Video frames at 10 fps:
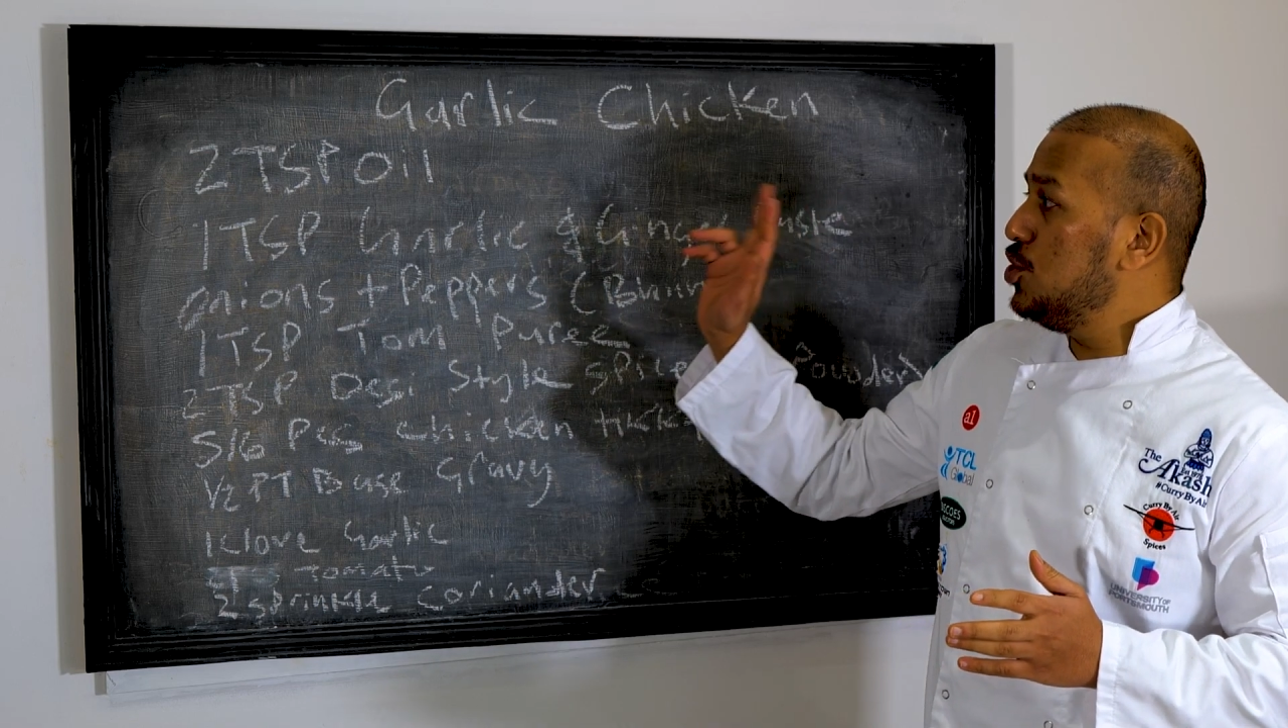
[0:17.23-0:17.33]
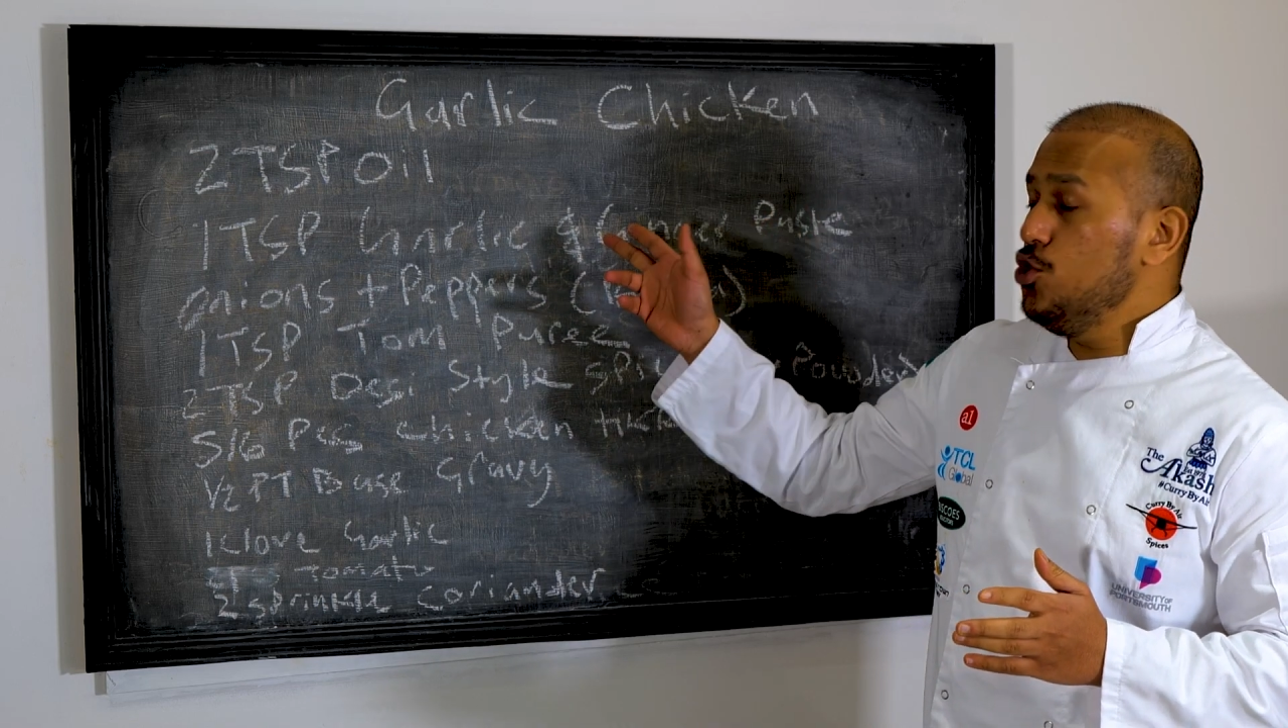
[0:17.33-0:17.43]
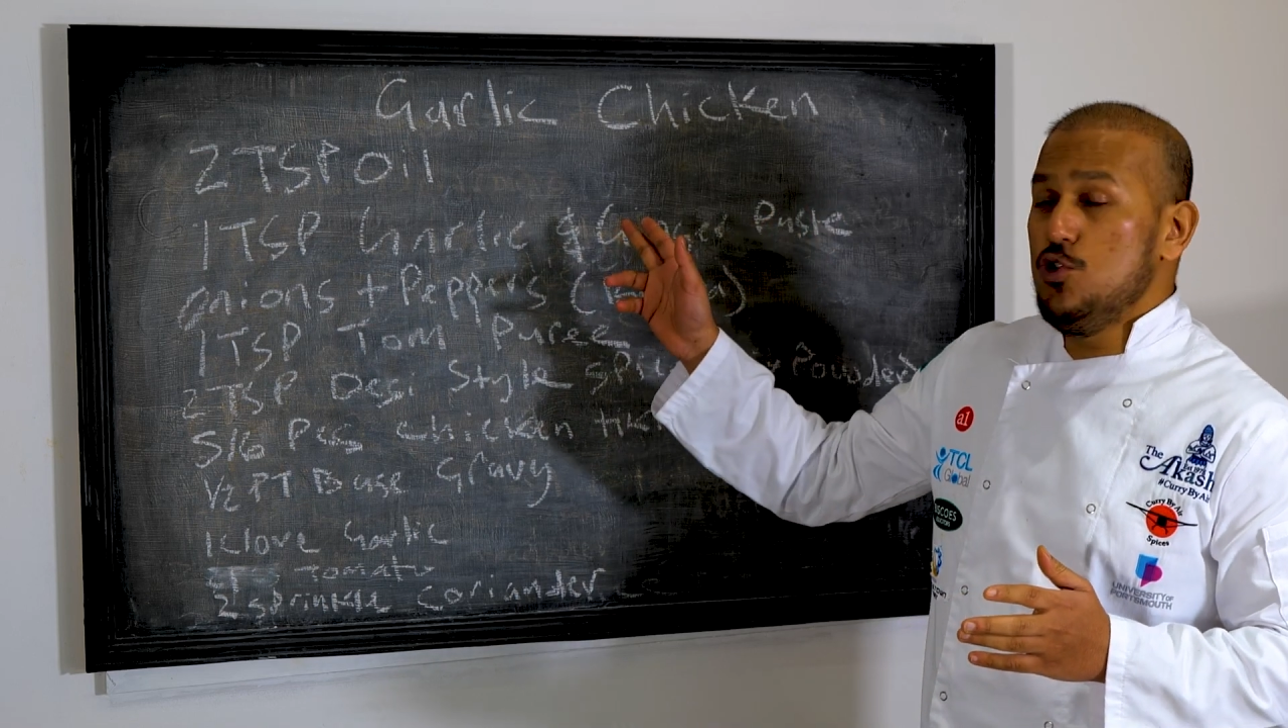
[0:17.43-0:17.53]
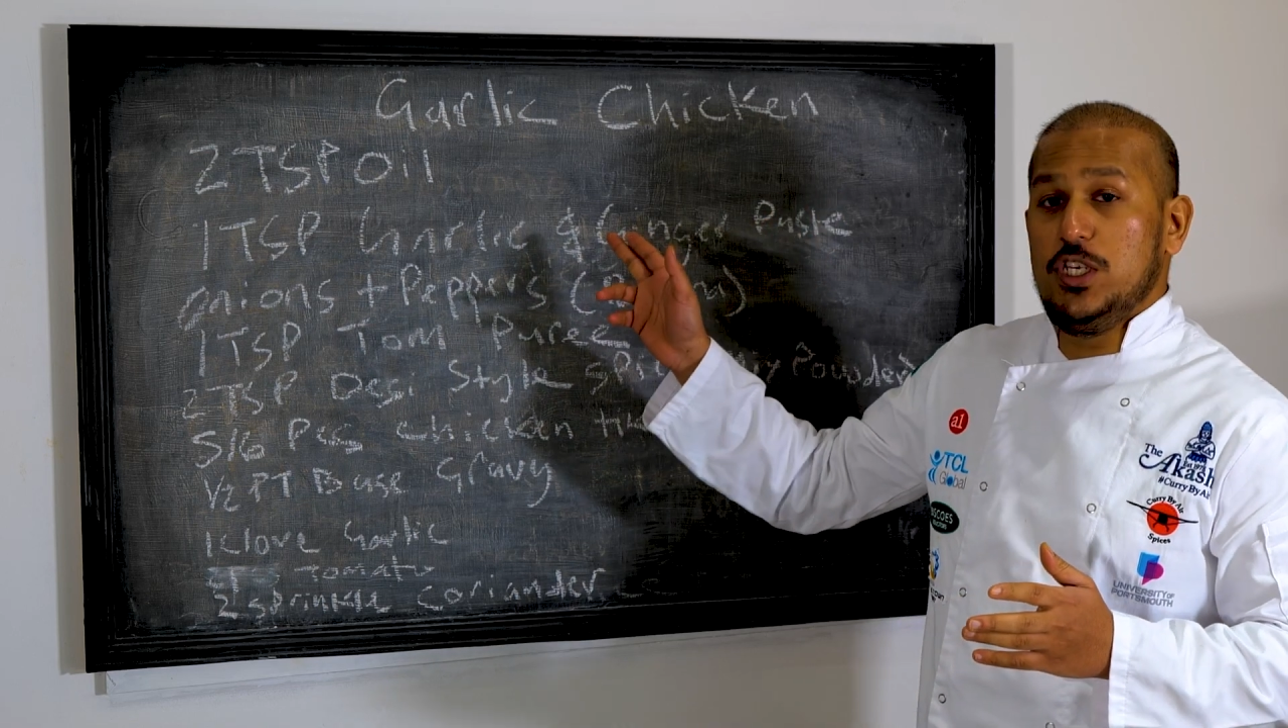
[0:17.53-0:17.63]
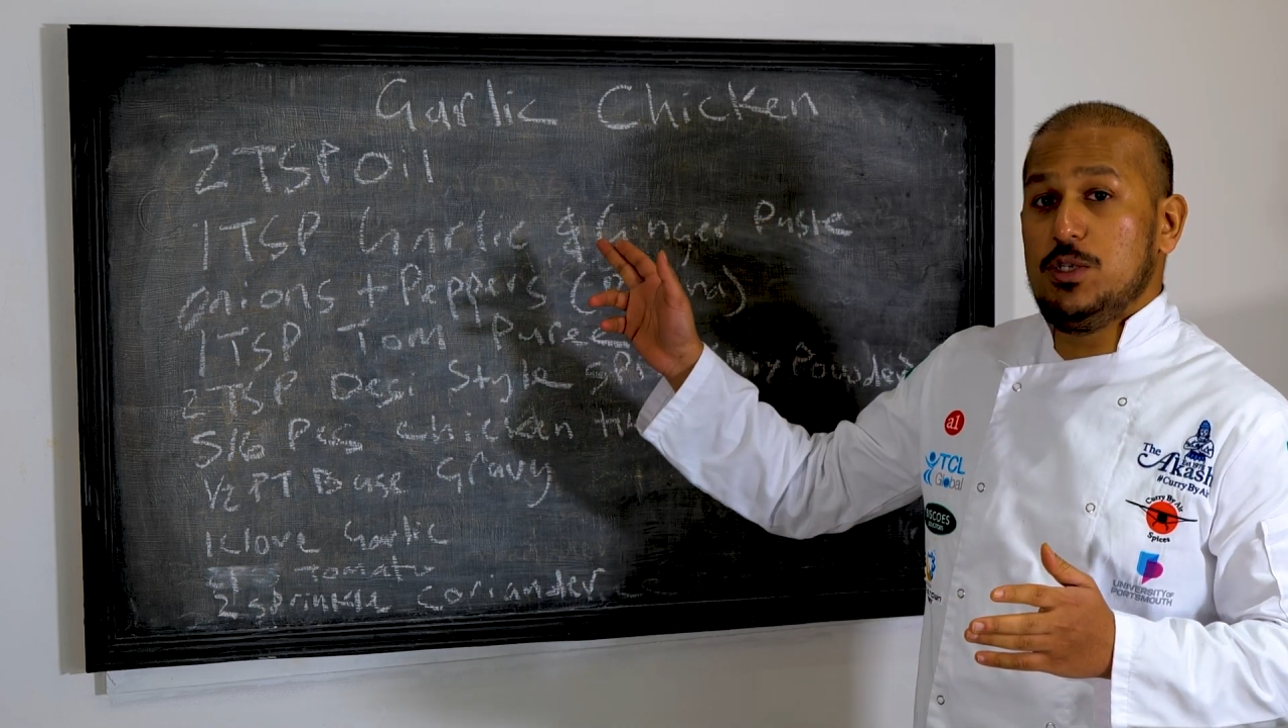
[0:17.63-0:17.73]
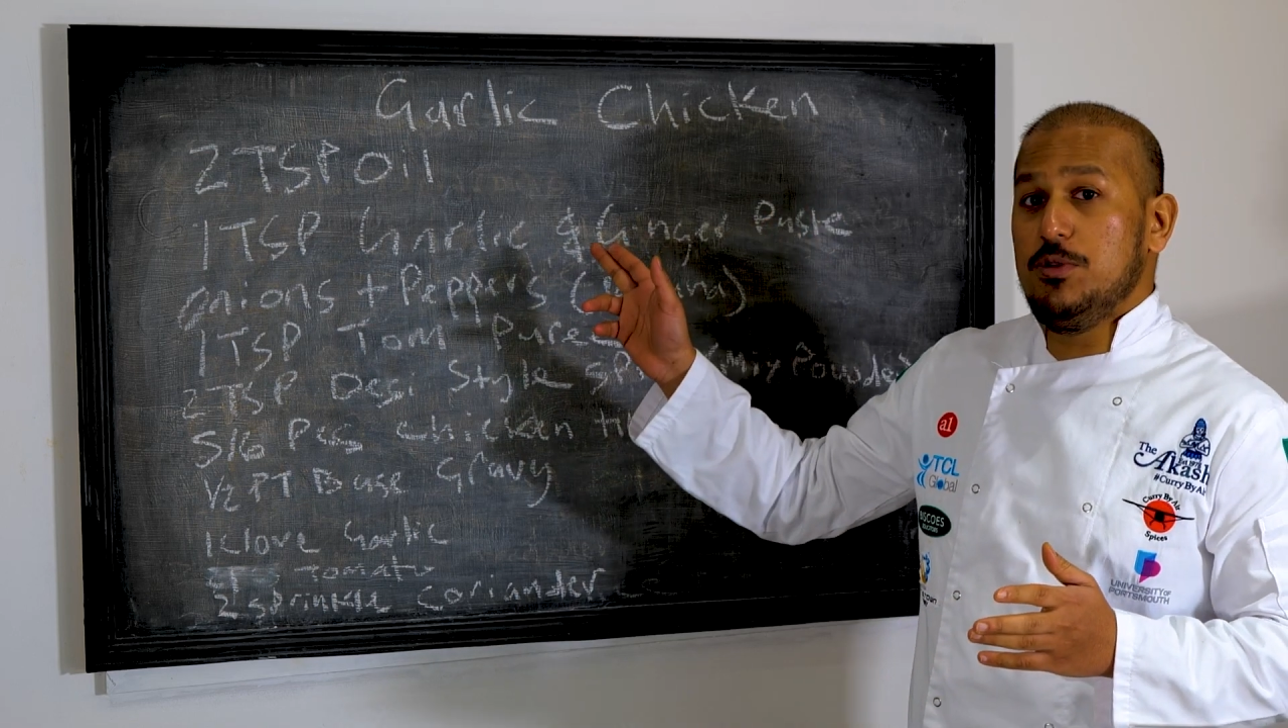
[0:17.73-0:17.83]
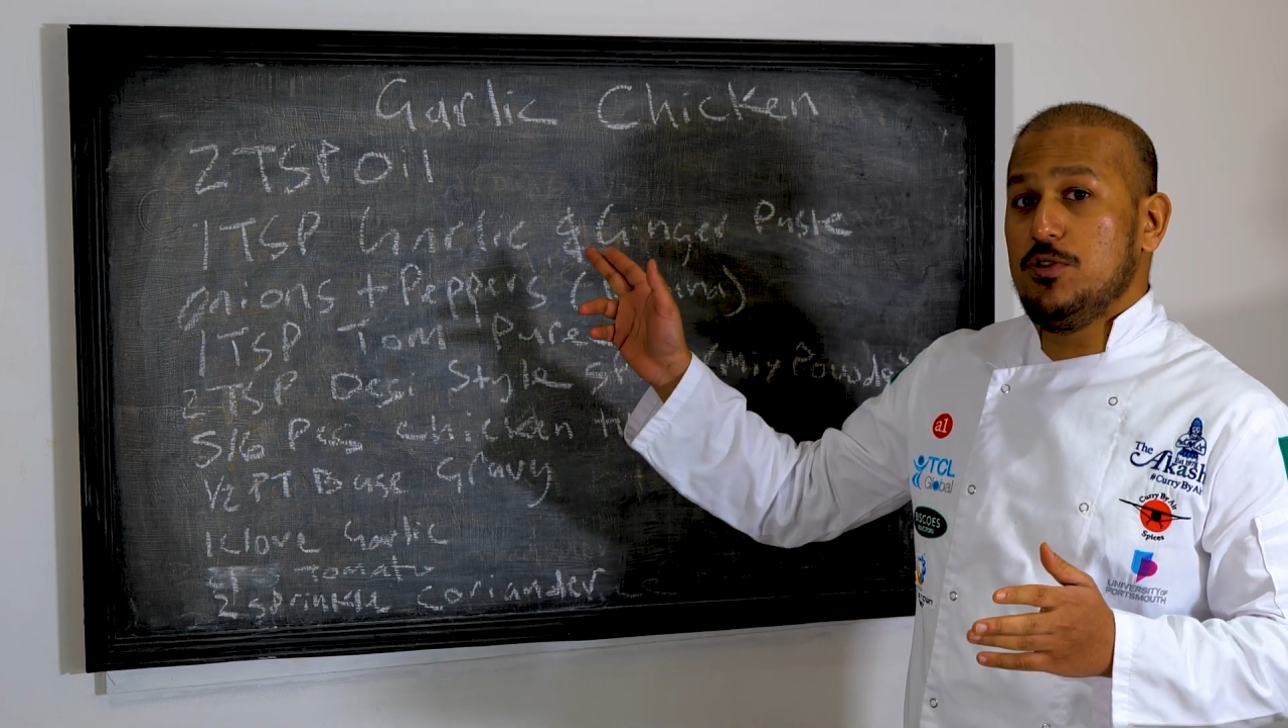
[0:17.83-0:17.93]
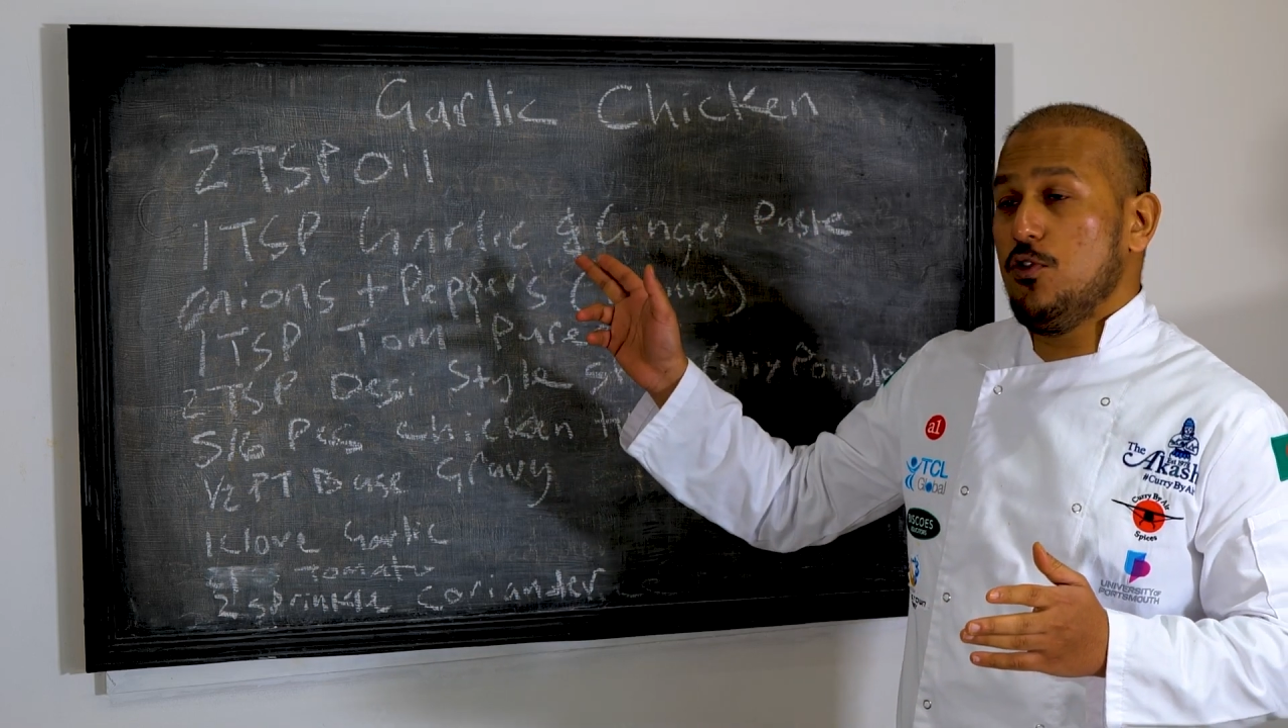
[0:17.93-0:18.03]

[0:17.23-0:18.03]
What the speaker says: 2 teaspoons